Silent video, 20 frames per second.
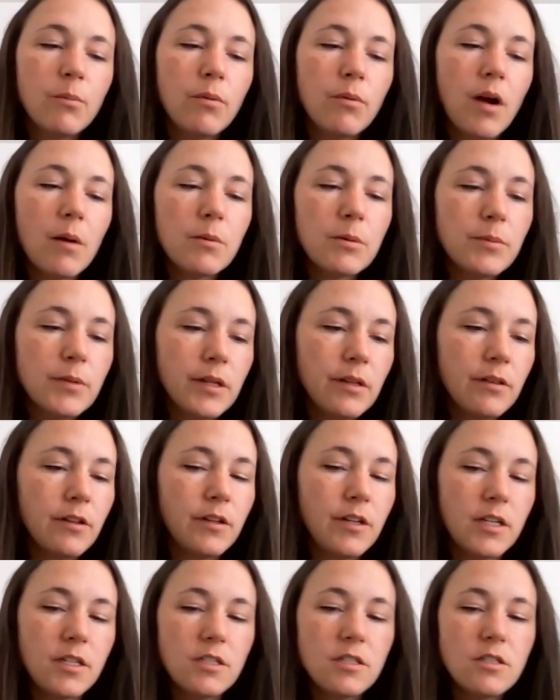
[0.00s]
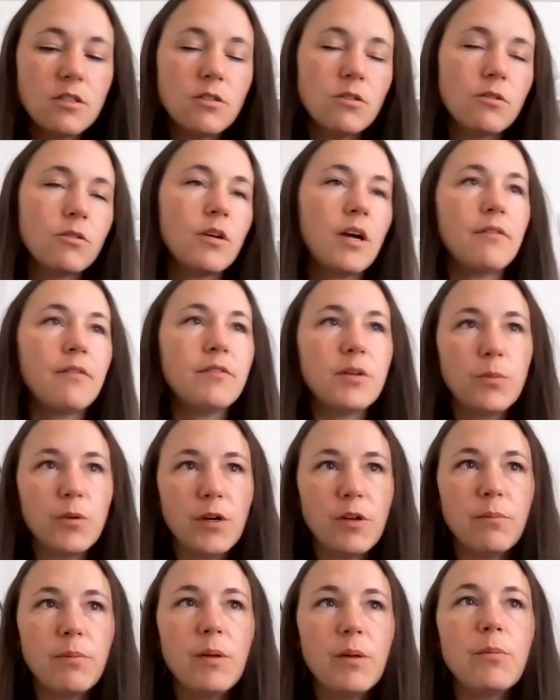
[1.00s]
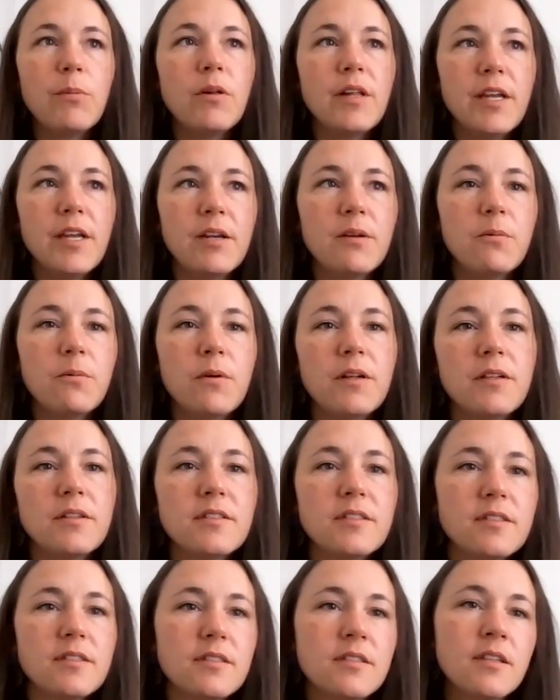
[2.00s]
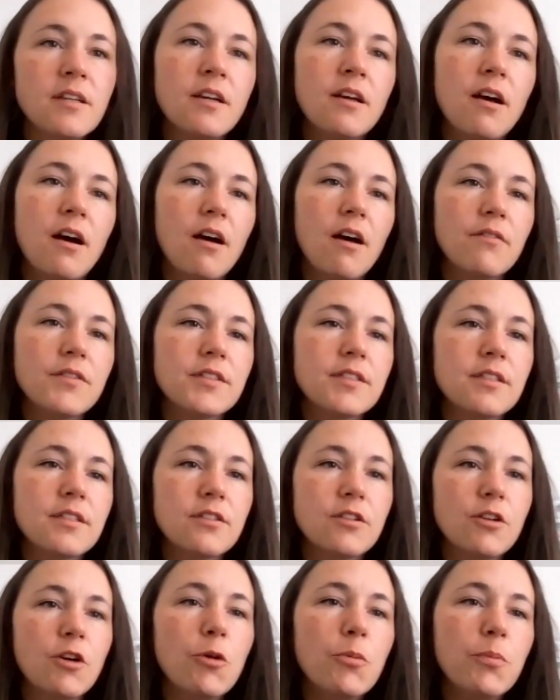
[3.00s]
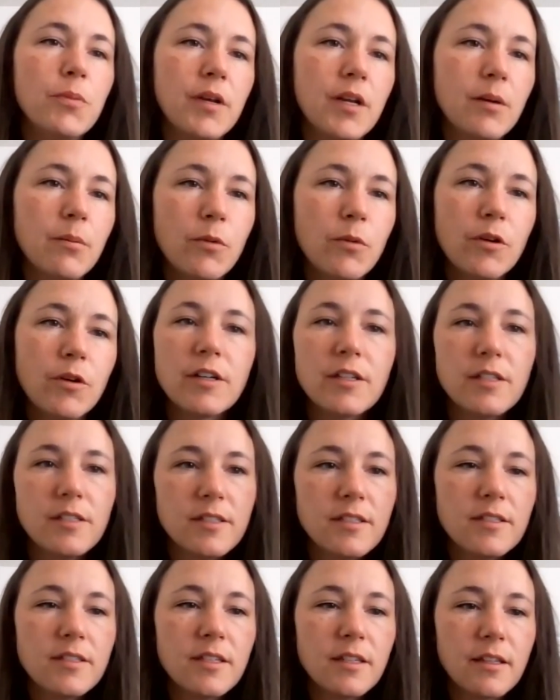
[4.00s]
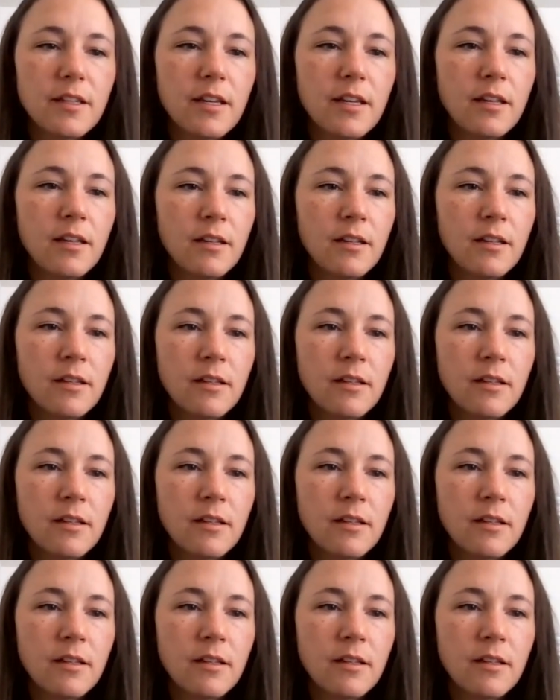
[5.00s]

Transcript: probably looking to have to bring people in once offices are opening more consistently?